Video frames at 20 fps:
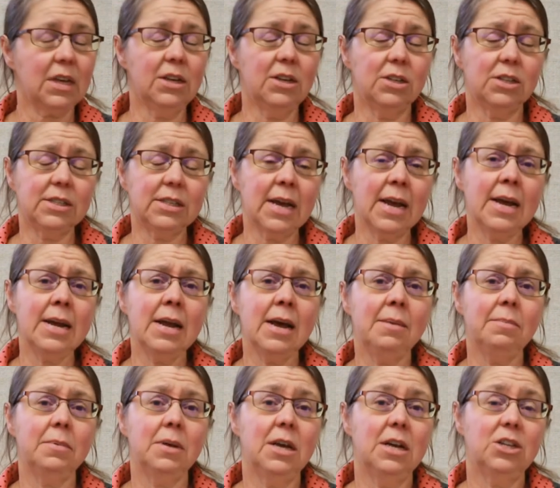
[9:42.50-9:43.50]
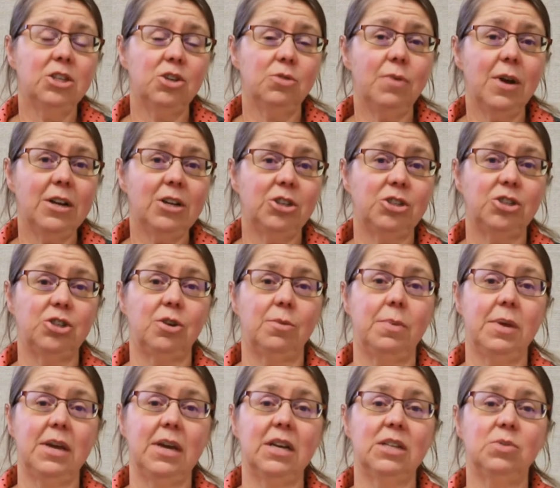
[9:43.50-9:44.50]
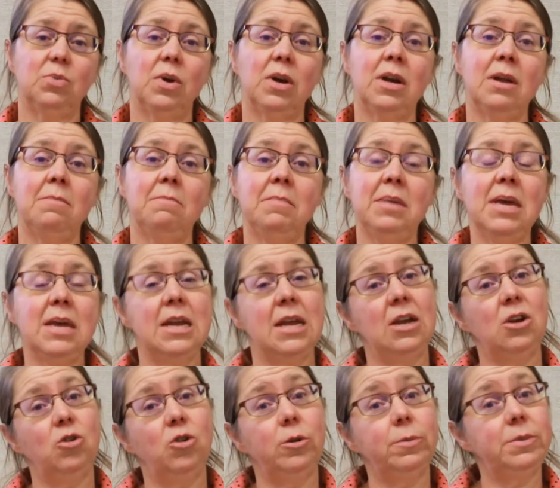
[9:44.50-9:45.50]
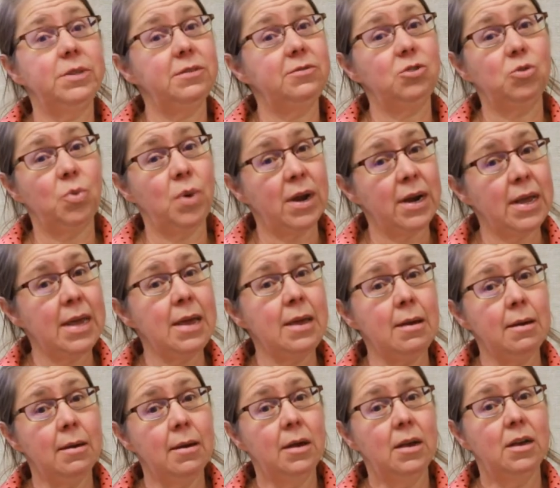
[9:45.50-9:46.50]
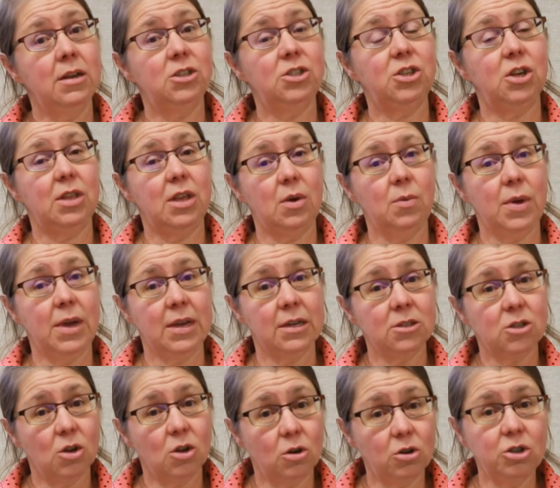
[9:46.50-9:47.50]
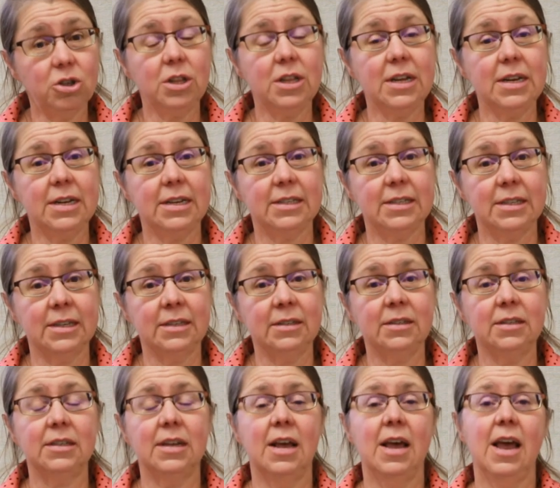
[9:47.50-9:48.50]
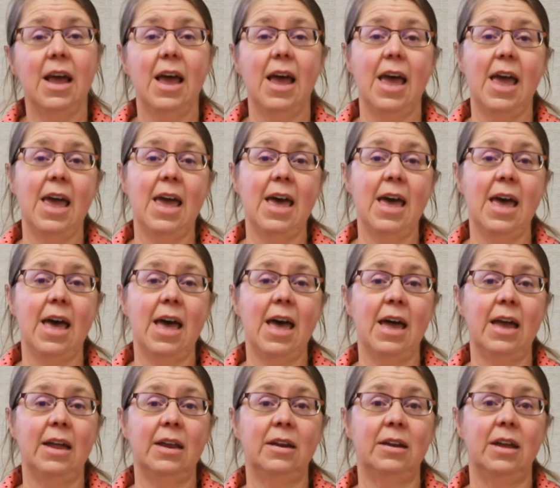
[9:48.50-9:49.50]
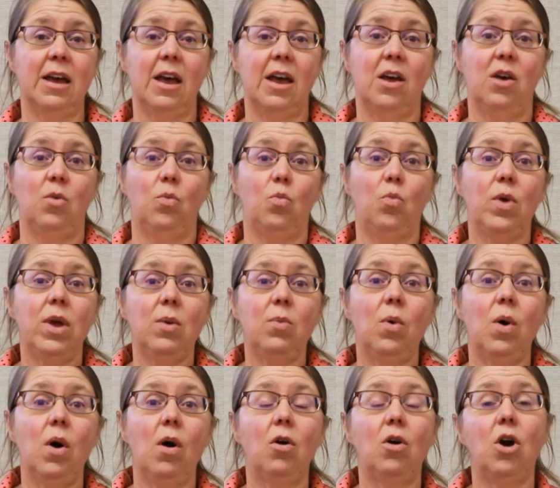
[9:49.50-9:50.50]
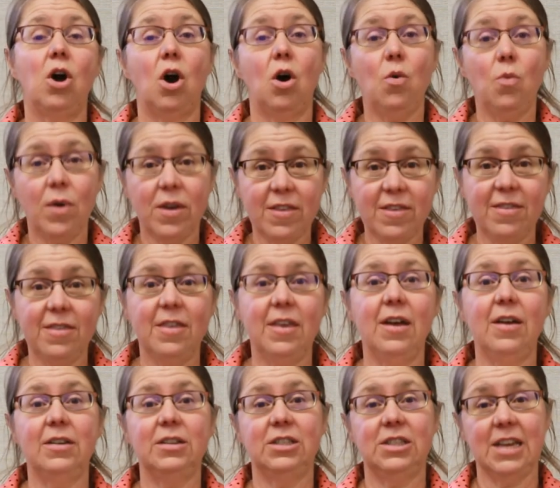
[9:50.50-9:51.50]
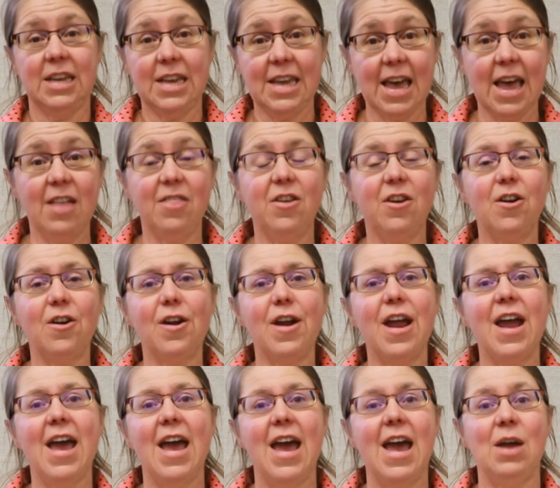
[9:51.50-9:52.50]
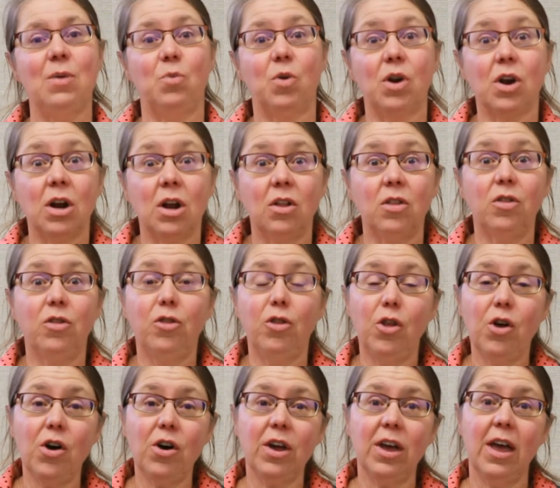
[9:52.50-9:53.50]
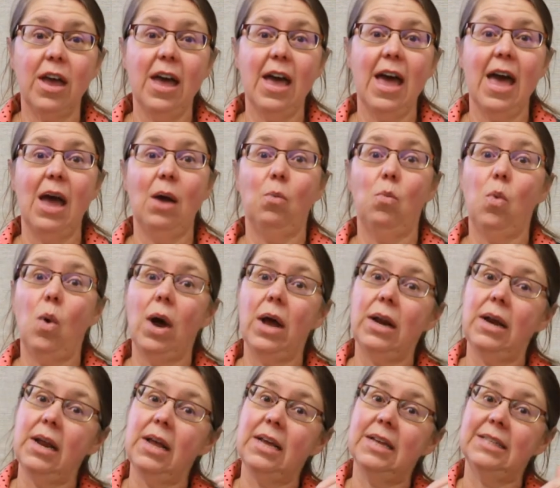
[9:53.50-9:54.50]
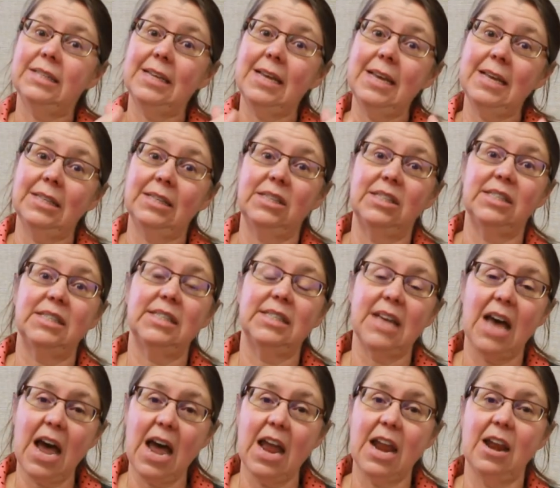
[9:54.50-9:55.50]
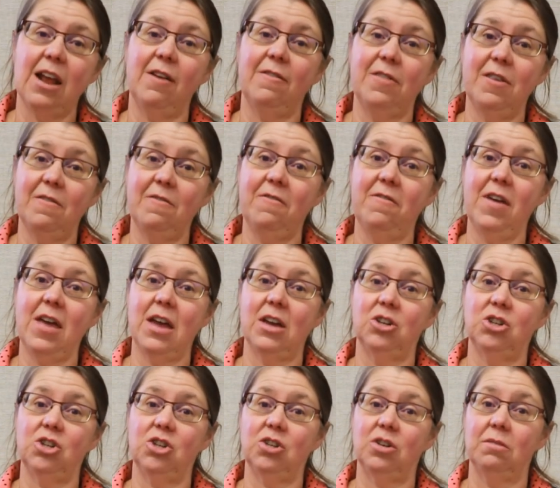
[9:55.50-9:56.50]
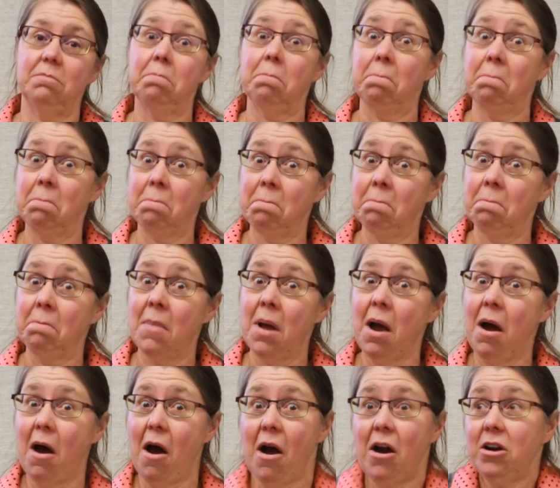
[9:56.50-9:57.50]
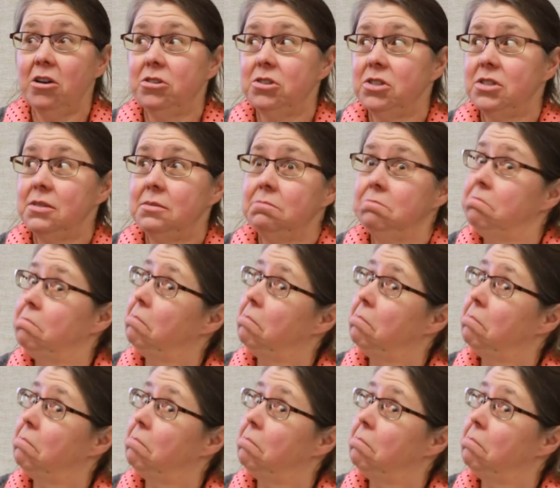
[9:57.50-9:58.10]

you sign up to register because we're going to meet in groups of 20 so that we can socially distance and we will go with together and we're going to look at what is inside of the fish. Hearts,